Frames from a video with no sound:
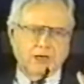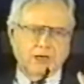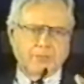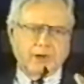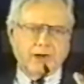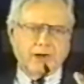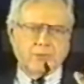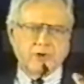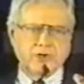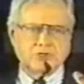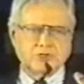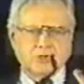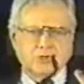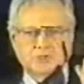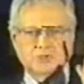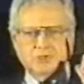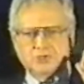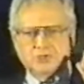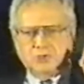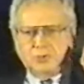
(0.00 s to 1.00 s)
of my
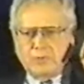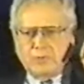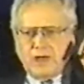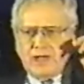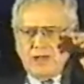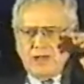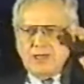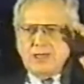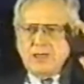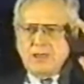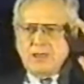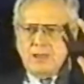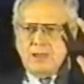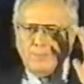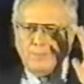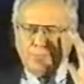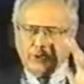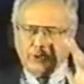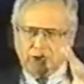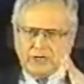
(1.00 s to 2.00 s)
research that you buy,
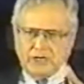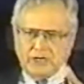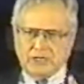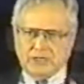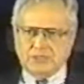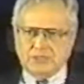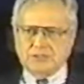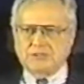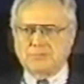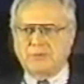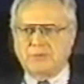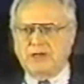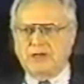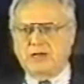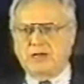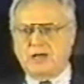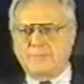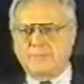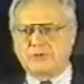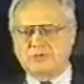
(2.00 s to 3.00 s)
please
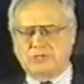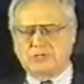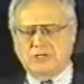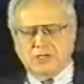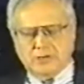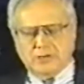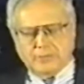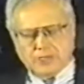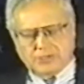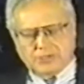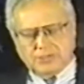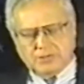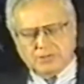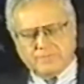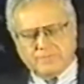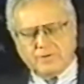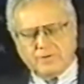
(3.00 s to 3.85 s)
make copies and get them out to your